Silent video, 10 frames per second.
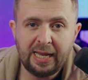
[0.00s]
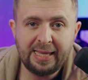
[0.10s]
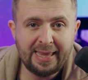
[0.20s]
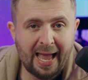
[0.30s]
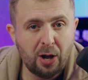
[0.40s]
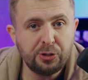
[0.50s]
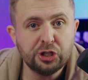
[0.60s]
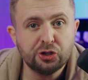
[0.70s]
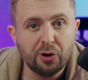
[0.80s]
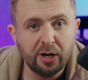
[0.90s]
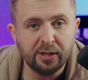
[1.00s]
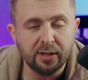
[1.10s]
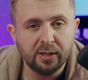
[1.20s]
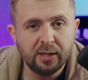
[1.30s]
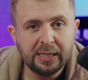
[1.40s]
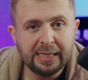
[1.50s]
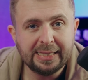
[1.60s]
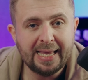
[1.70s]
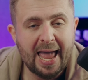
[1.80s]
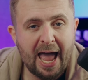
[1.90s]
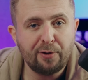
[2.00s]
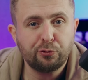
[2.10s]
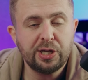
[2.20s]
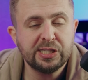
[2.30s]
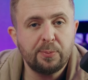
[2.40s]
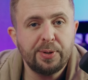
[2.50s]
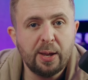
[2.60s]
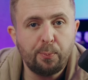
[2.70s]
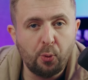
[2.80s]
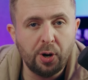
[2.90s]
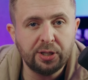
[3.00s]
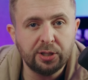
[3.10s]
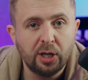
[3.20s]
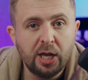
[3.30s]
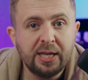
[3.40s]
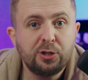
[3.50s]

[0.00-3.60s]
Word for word: And now they're struggling they have to get somebody appointed